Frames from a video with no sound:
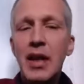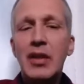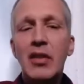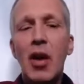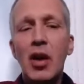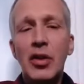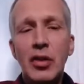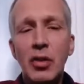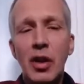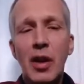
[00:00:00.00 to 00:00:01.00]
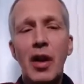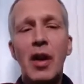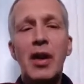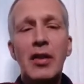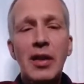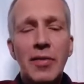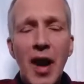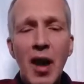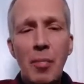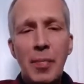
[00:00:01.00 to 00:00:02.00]
It's also
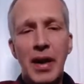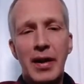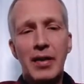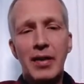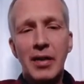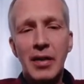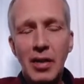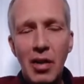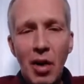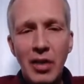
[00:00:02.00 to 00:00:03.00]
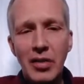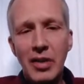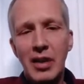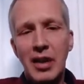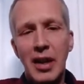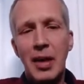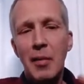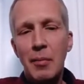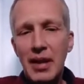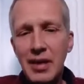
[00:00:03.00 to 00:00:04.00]
developing constantly,
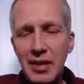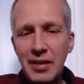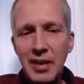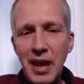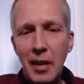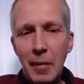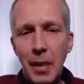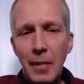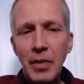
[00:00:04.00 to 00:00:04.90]
but it is there.